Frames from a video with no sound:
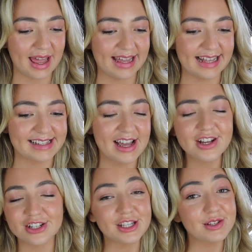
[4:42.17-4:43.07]
is
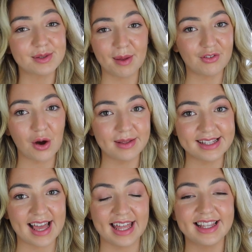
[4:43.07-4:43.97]
just use a bit of common
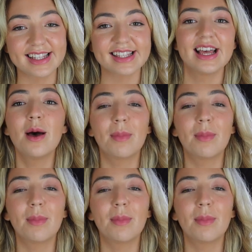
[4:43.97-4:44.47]
sense.